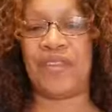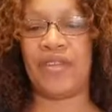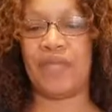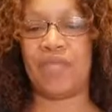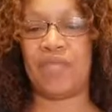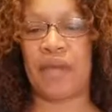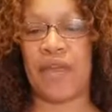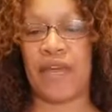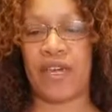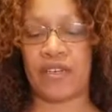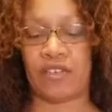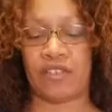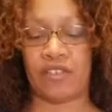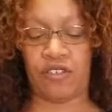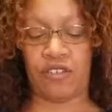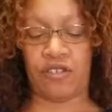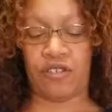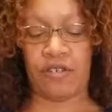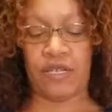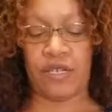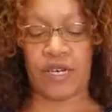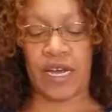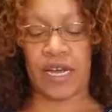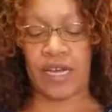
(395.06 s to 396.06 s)
back
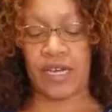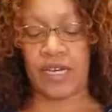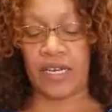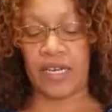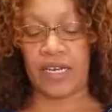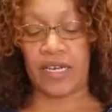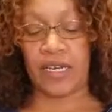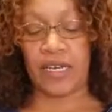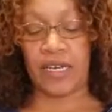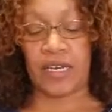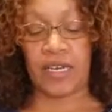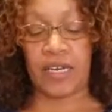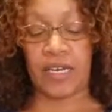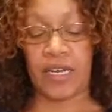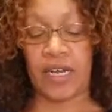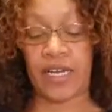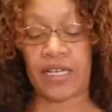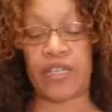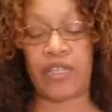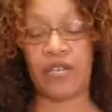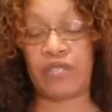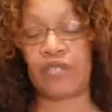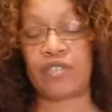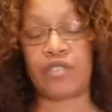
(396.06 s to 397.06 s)
to it. I
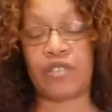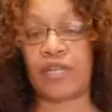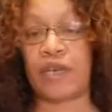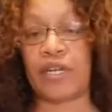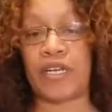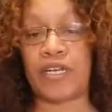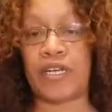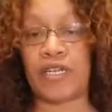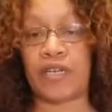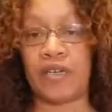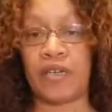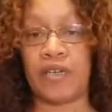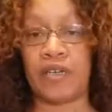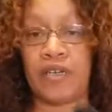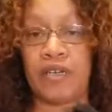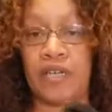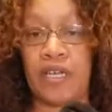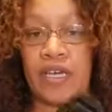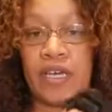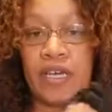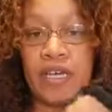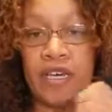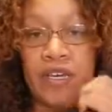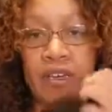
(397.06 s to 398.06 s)
don't smell anything with the
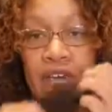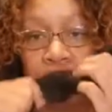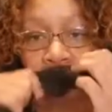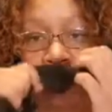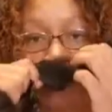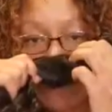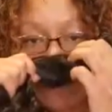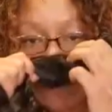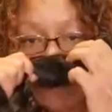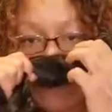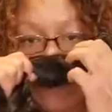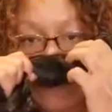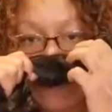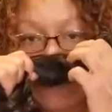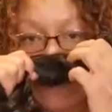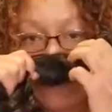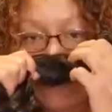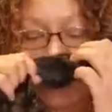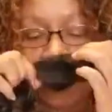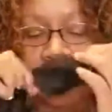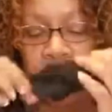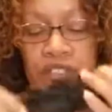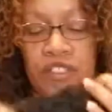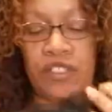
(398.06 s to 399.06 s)
hair.
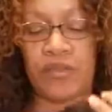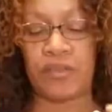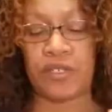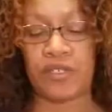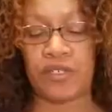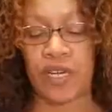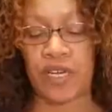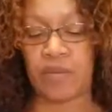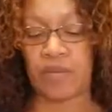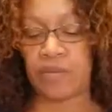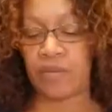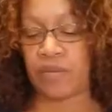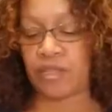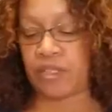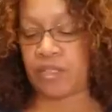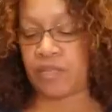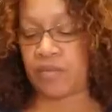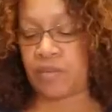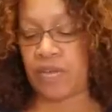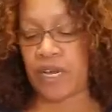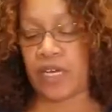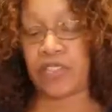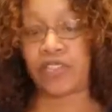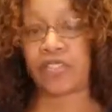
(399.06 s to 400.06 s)
Hair smells like beauty
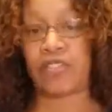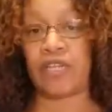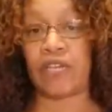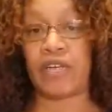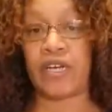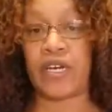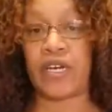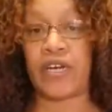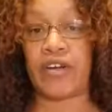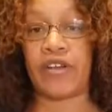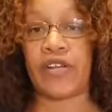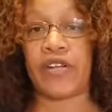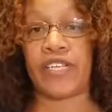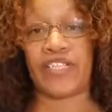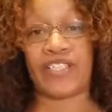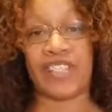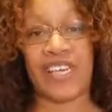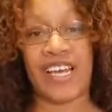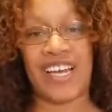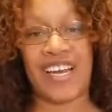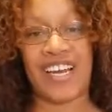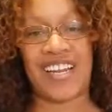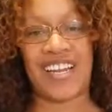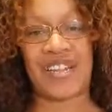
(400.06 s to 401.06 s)
supply store hair that you
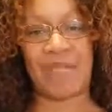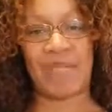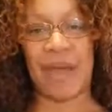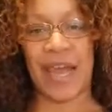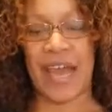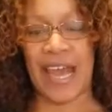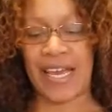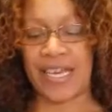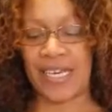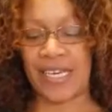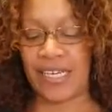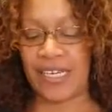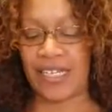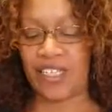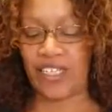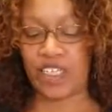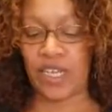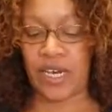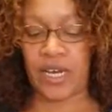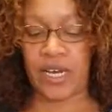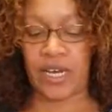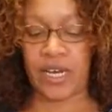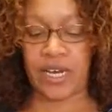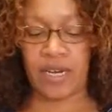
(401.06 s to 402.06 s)
get out of the package.
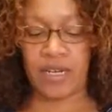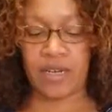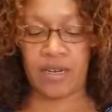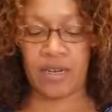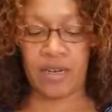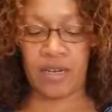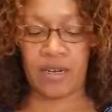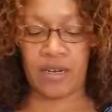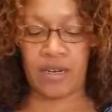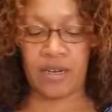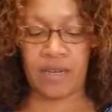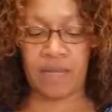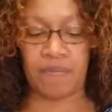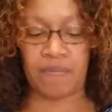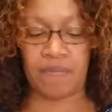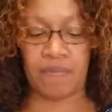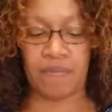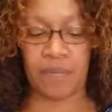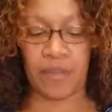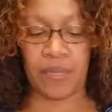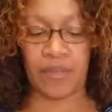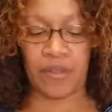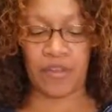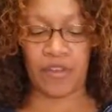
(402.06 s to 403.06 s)
And
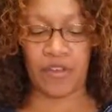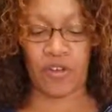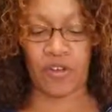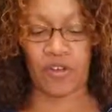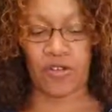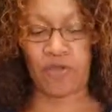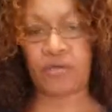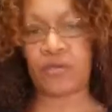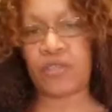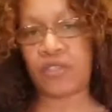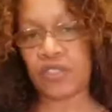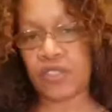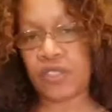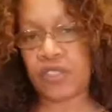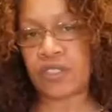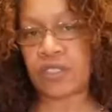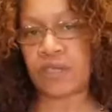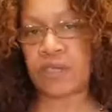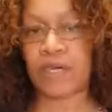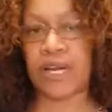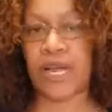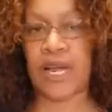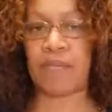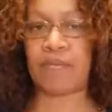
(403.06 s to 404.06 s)
so we'll just see
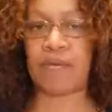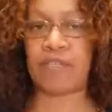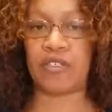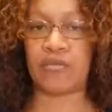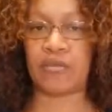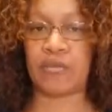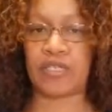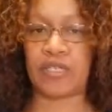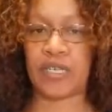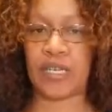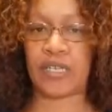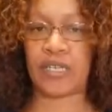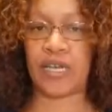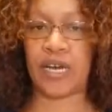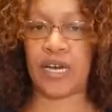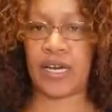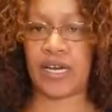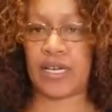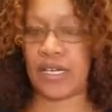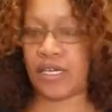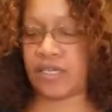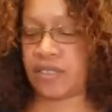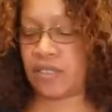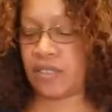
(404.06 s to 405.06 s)
what happens once I dye
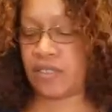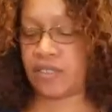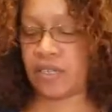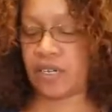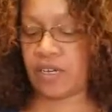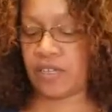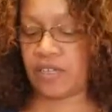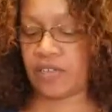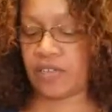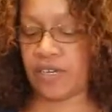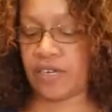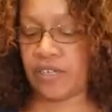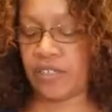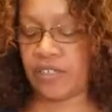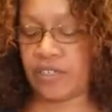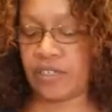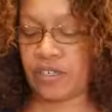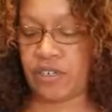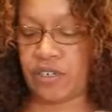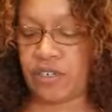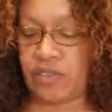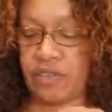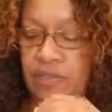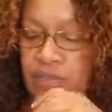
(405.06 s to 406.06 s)
it, color it,
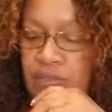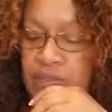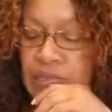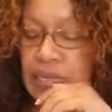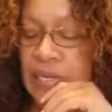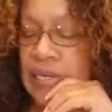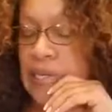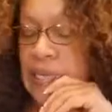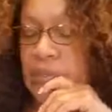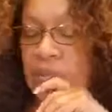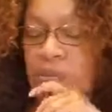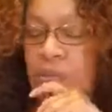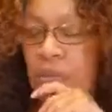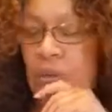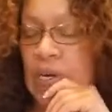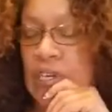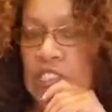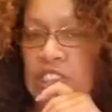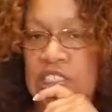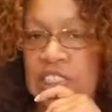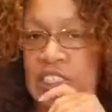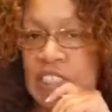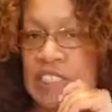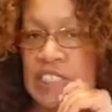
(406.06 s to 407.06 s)
and
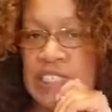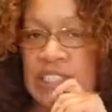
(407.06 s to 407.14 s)
wash it and